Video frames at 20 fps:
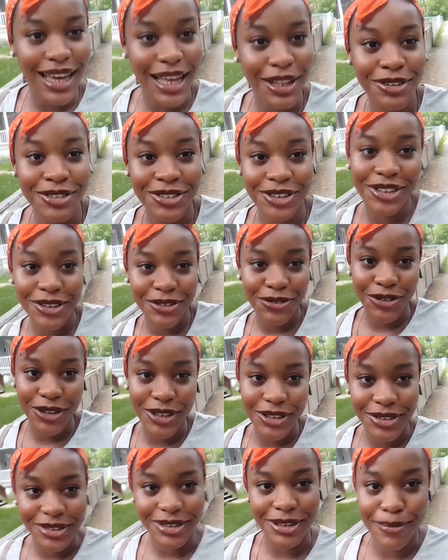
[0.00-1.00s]
I look so
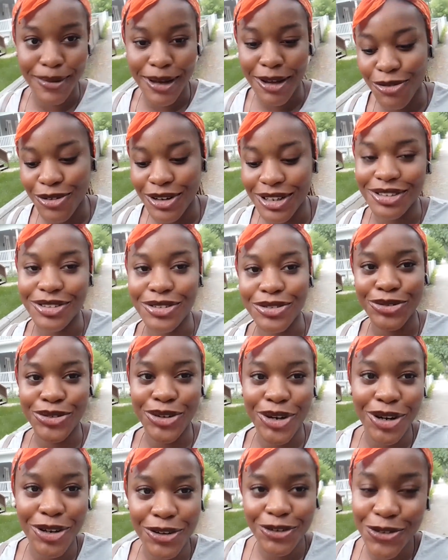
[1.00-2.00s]
different today. My face is
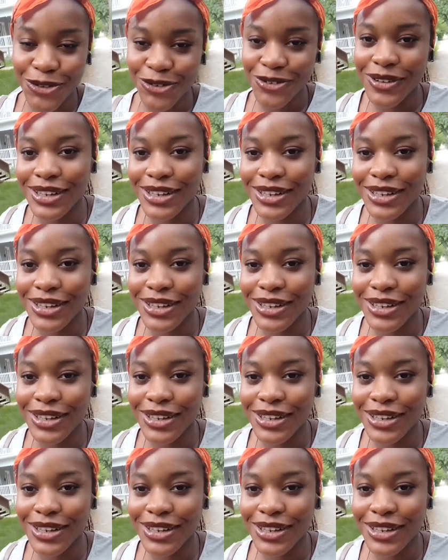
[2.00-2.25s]
rough.